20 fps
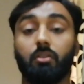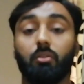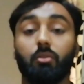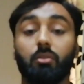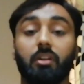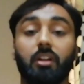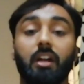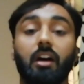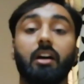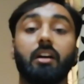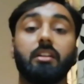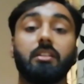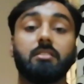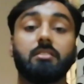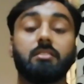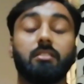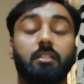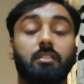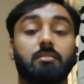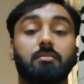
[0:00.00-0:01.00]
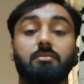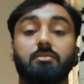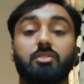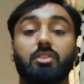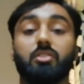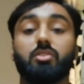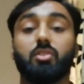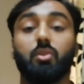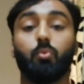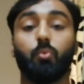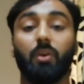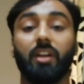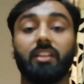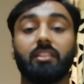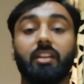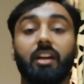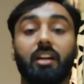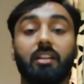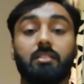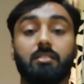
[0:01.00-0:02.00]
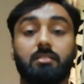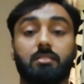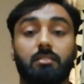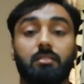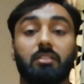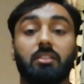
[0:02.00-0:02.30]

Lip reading: organized in such a way that